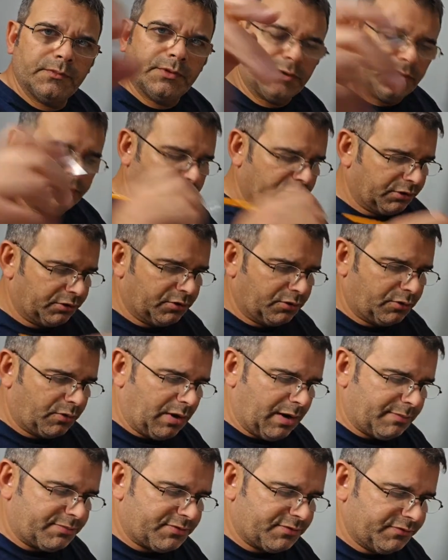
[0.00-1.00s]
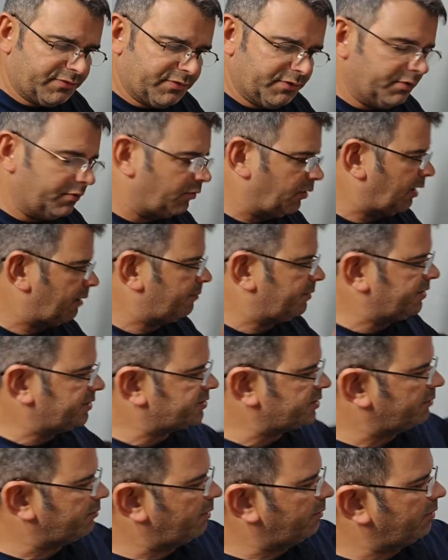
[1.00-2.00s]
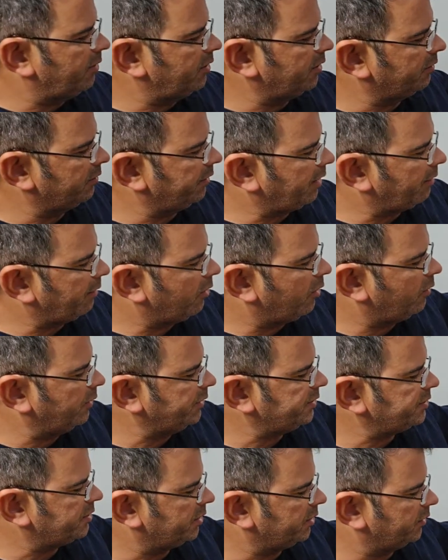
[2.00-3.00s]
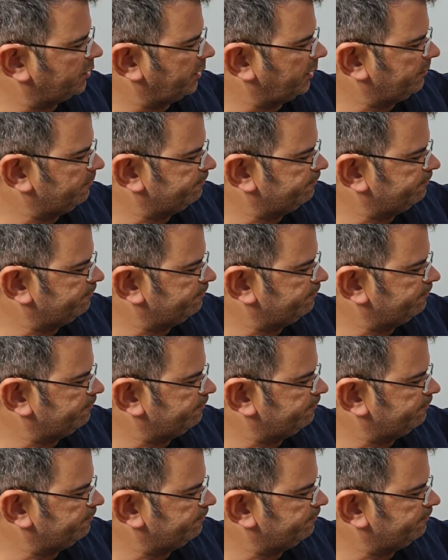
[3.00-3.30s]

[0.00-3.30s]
Go grab some food. Grab me some. I'm hungry. I'm always hungry.